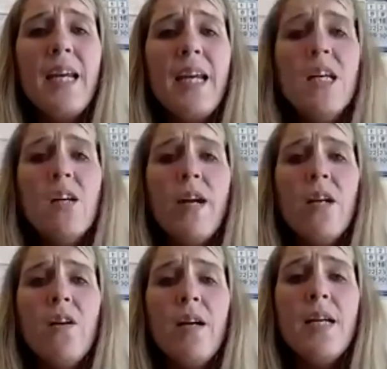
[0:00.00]
grader
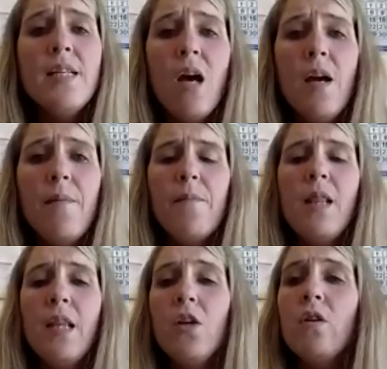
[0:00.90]
is
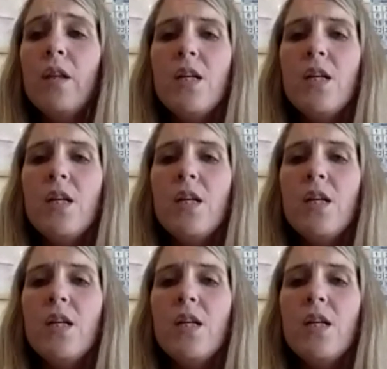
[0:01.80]
literally,